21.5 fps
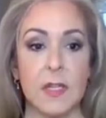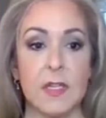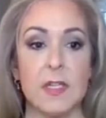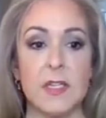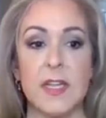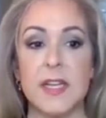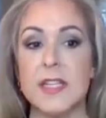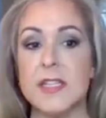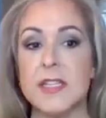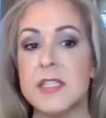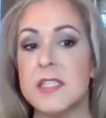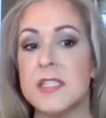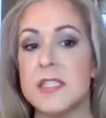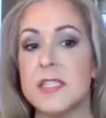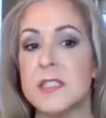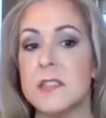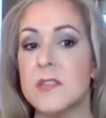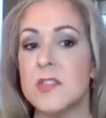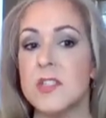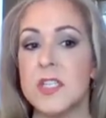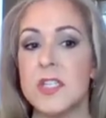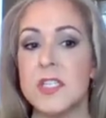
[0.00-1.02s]

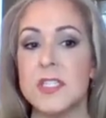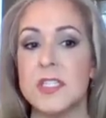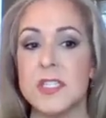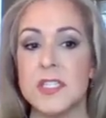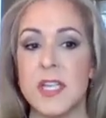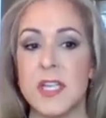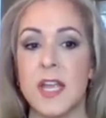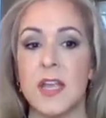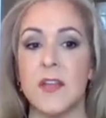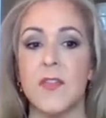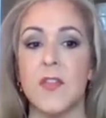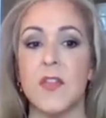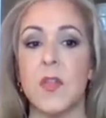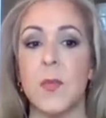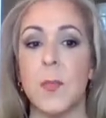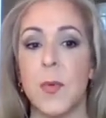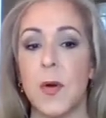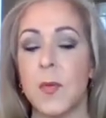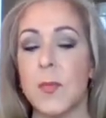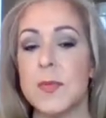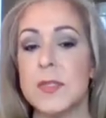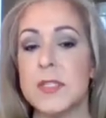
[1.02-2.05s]
Let's just say, for the
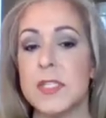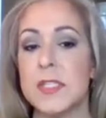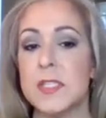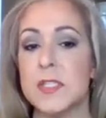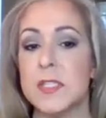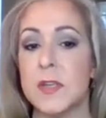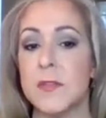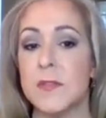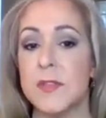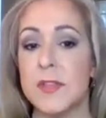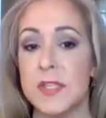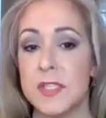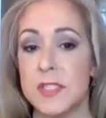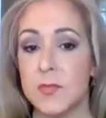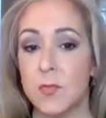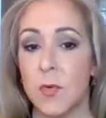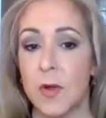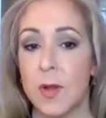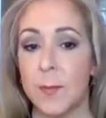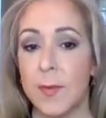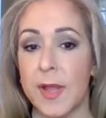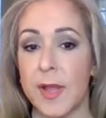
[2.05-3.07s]
purposes of
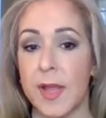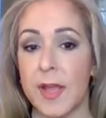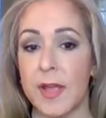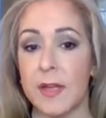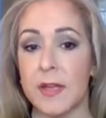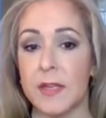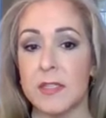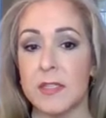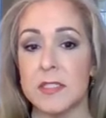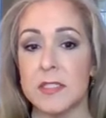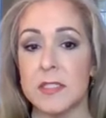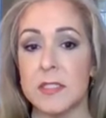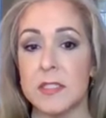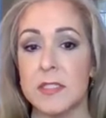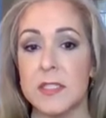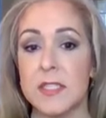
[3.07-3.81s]
this webcast,